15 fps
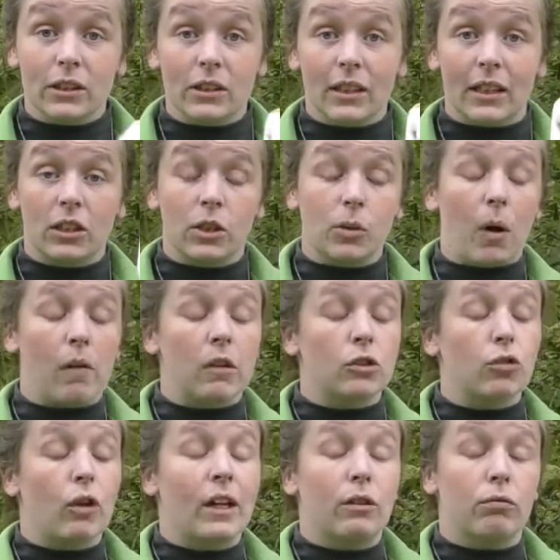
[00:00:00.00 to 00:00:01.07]
unless you are a
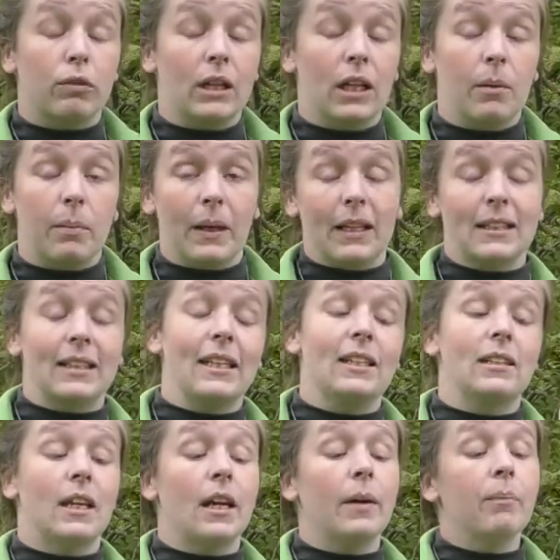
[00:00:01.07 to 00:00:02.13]
trained
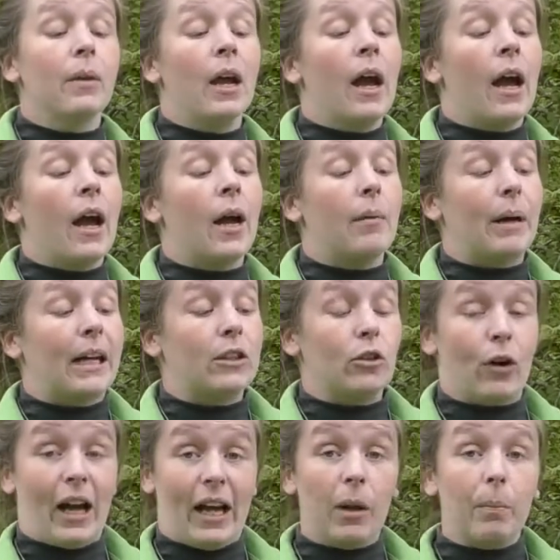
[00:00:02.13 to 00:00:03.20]
rehabilitator and
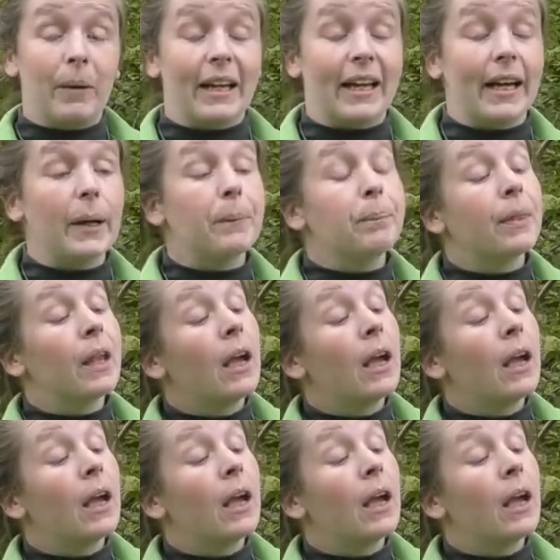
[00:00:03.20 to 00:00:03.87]
you're helping it.